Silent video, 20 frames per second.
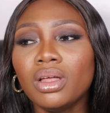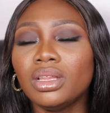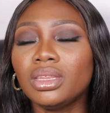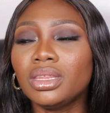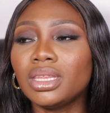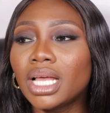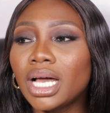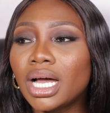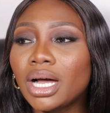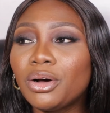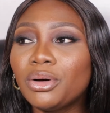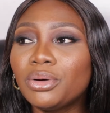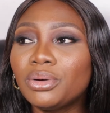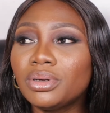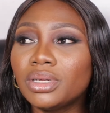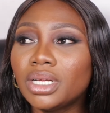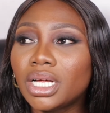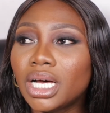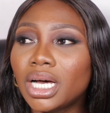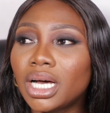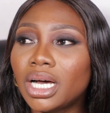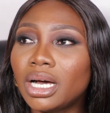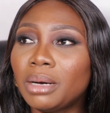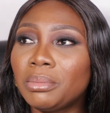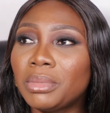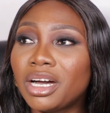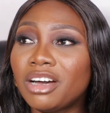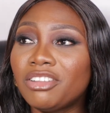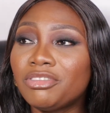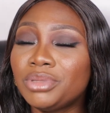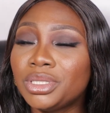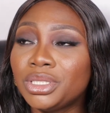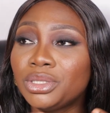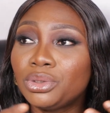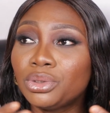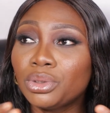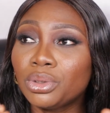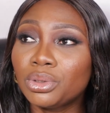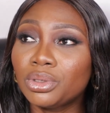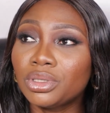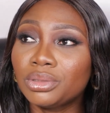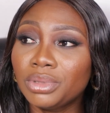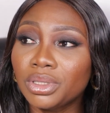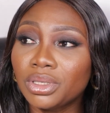Now I've been told,